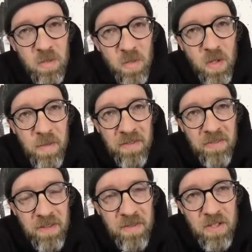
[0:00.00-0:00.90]
What my
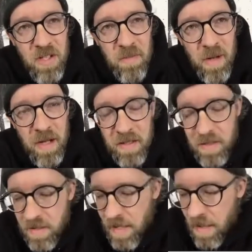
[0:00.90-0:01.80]
favorite shit about
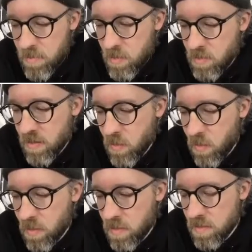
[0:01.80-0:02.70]
that music
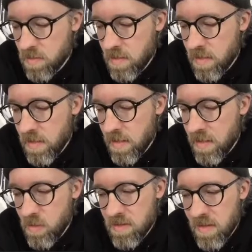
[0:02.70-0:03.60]
was
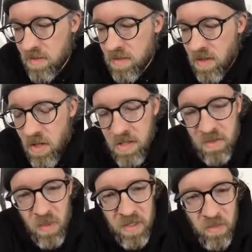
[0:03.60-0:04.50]
he was in his
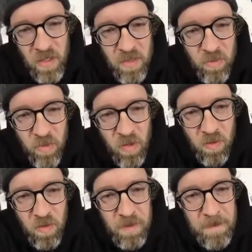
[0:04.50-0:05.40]
30s when he really
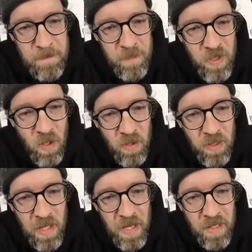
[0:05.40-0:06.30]
broke. And
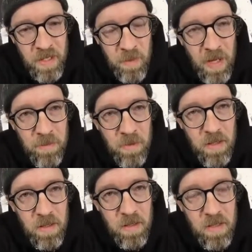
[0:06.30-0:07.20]
a lot of hip hop
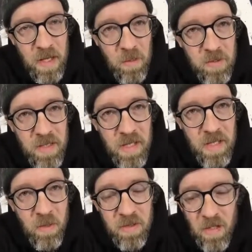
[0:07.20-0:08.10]
that was
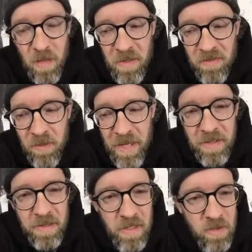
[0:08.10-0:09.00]
hitting was coming from
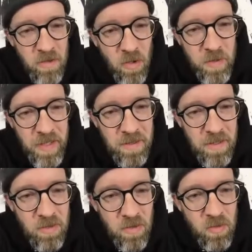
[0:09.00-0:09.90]
18-year-old,
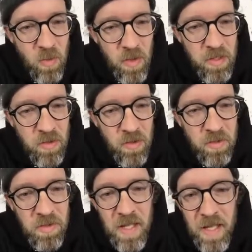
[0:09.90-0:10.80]
19-year-old,
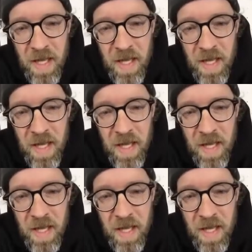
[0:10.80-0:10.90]
20-year-olds.